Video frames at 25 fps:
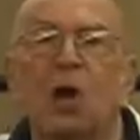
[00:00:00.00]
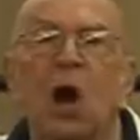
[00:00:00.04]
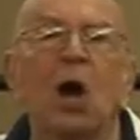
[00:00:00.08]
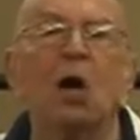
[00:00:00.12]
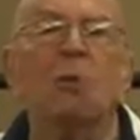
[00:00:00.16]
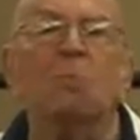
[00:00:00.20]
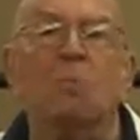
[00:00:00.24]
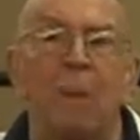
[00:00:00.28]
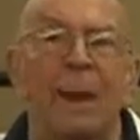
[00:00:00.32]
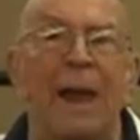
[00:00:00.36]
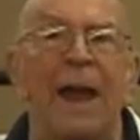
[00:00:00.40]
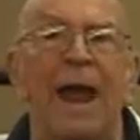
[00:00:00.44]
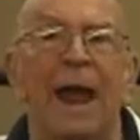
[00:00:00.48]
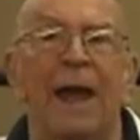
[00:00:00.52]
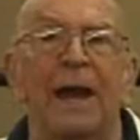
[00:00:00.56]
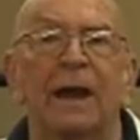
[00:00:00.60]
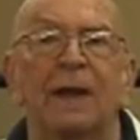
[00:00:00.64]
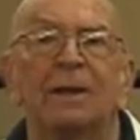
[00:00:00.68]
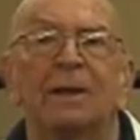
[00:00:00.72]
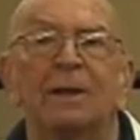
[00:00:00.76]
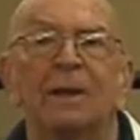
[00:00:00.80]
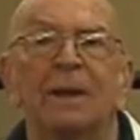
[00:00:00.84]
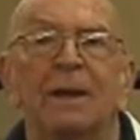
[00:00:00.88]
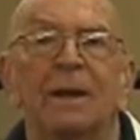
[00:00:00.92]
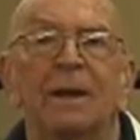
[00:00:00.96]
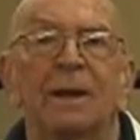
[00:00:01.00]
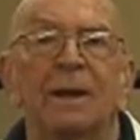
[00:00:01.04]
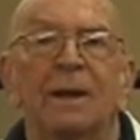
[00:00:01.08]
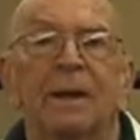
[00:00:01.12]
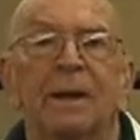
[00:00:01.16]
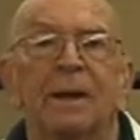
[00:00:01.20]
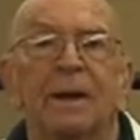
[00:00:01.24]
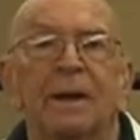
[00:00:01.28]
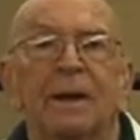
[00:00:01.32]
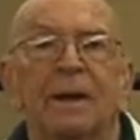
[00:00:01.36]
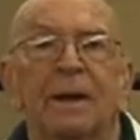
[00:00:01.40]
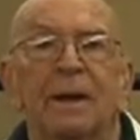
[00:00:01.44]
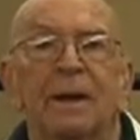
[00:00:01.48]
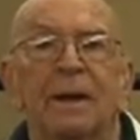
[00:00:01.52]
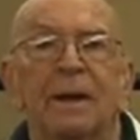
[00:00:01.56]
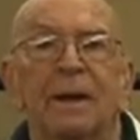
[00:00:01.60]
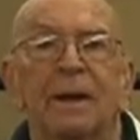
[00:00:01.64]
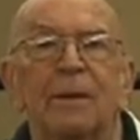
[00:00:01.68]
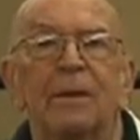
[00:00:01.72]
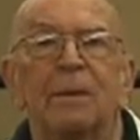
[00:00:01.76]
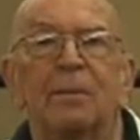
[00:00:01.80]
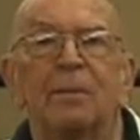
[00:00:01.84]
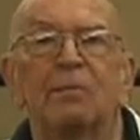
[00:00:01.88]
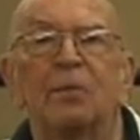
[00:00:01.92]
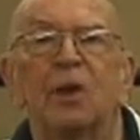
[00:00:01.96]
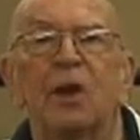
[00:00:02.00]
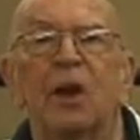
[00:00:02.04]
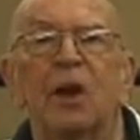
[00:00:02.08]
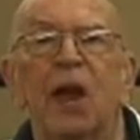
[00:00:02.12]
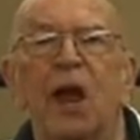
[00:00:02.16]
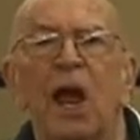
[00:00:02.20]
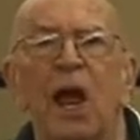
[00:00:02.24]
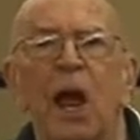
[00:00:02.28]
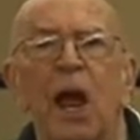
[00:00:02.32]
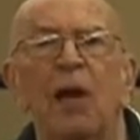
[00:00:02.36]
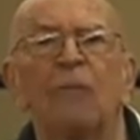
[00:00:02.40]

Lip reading: gunman that